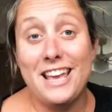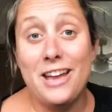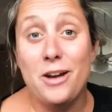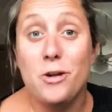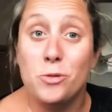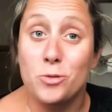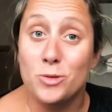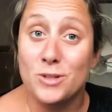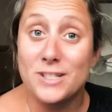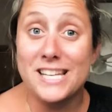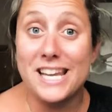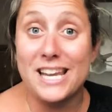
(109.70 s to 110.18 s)
all
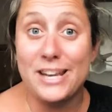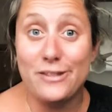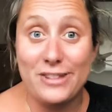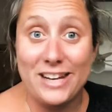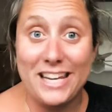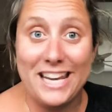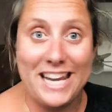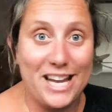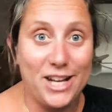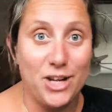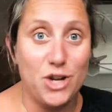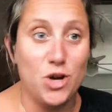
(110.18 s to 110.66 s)
safely
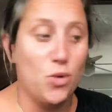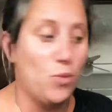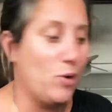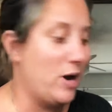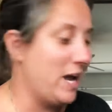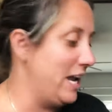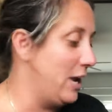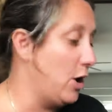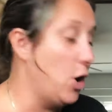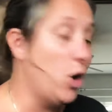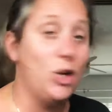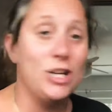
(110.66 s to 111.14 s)
hidden
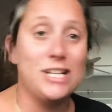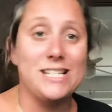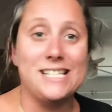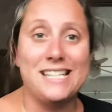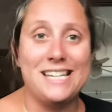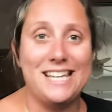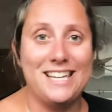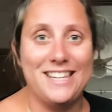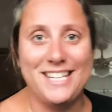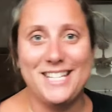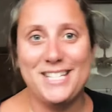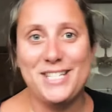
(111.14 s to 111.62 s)
away. Honestly,
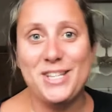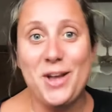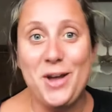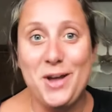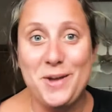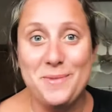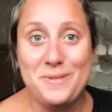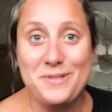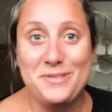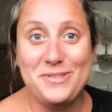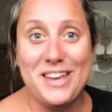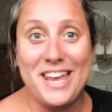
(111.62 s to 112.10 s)
at this time
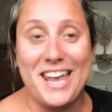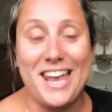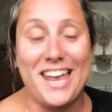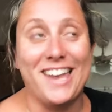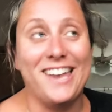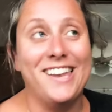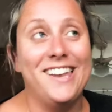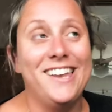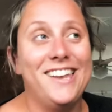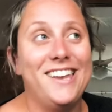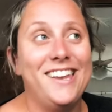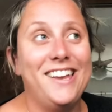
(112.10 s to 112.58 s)
of year,
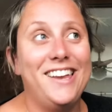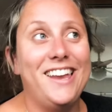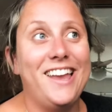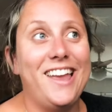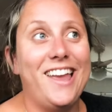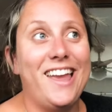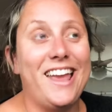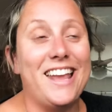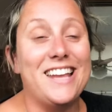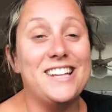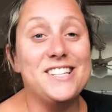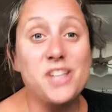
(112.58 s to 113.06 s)

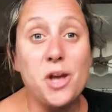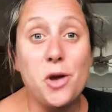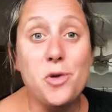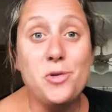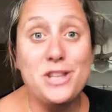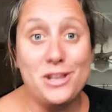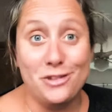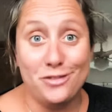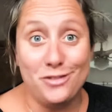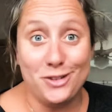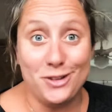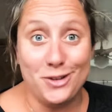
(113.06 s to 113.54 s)
it's so
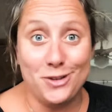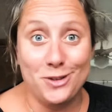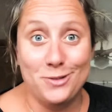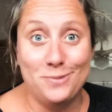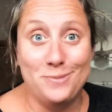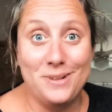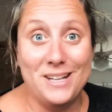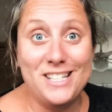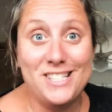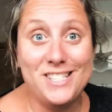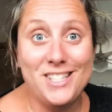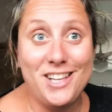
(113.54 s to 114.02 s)
difficult. My
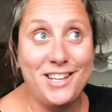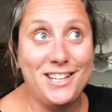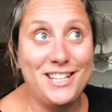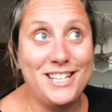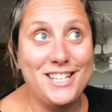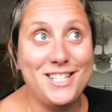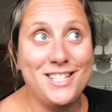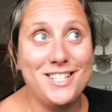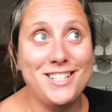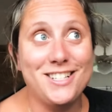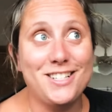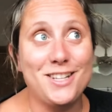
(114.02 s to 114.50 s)
son is
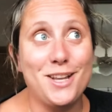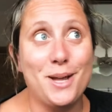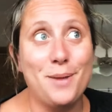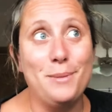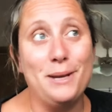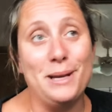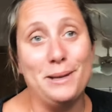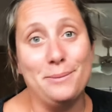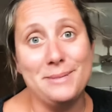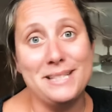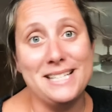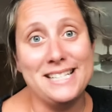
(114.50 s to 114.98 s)
just coming
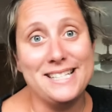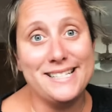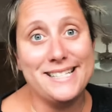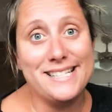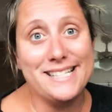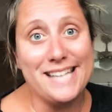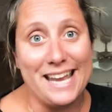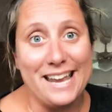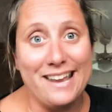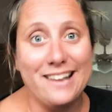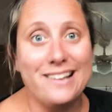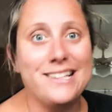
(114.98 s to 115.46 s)
up to
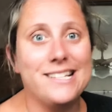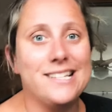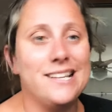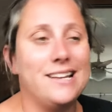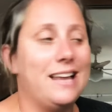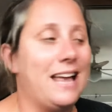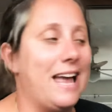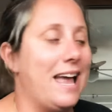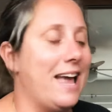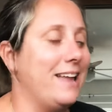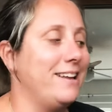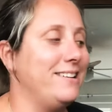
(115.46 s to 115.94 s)
6
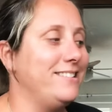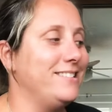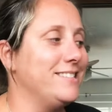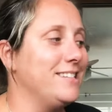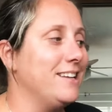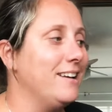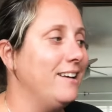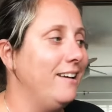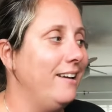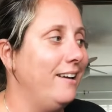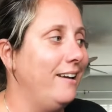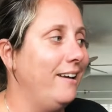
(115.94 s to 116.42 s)
and
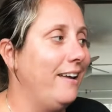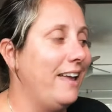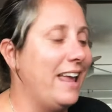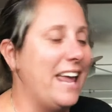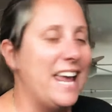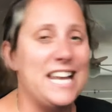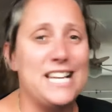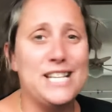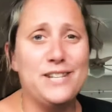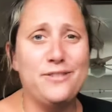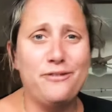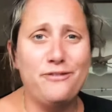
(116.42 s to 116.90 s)

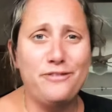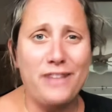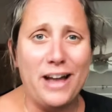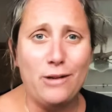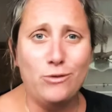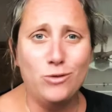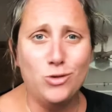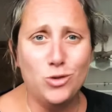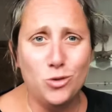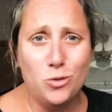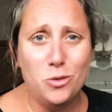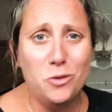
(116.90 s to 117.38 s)
he's
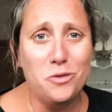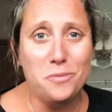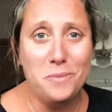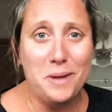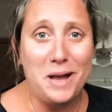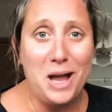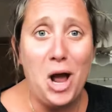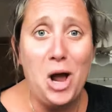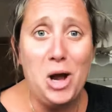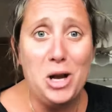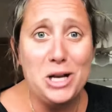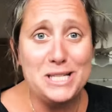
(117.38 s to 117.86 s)
found all of my
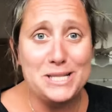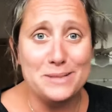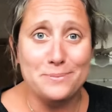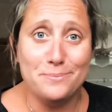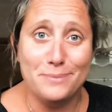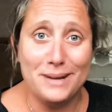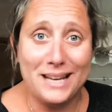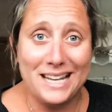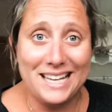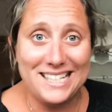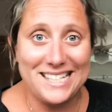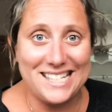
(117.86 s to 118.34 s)
hiding
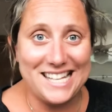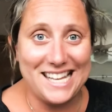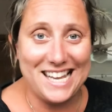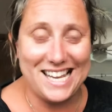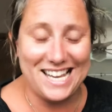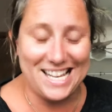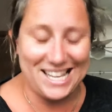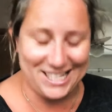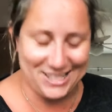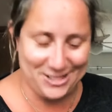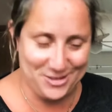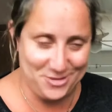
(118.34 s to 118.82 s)

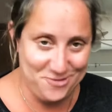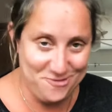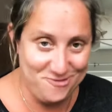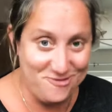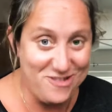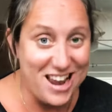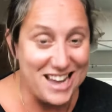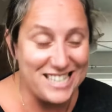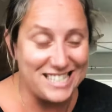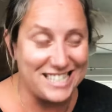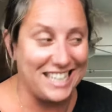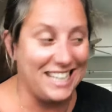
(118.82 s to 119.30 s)
places
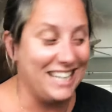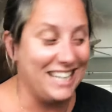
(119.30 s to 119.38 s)
already.